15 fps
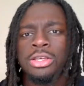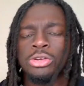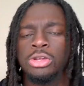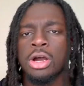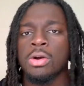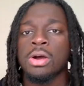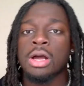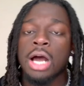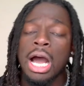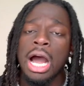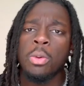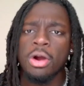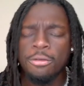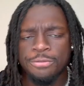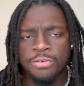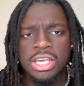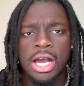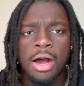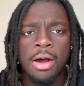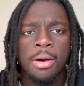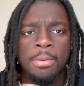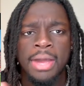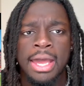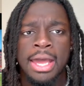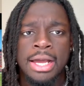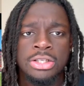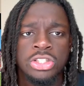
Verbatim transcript: you know, I work for y'all, man.